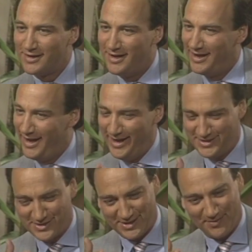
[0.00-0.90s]
I
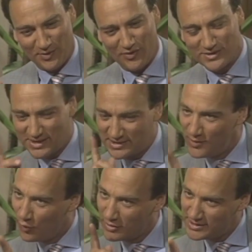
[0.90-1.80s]
just kept growing. It's because he
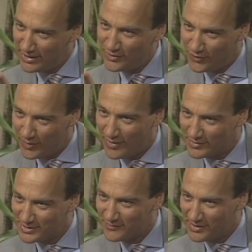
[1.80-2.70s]
works out two
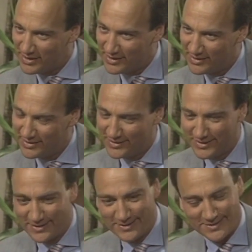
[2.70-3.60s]
hours every day.
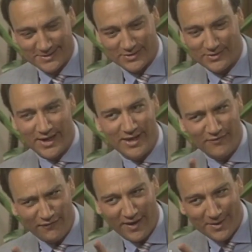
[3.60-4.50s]
So yeah, he
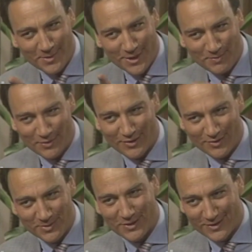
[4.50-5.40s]
fattened me up a
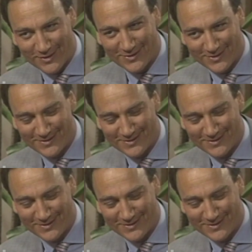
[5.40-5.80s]
little bit, Arnold.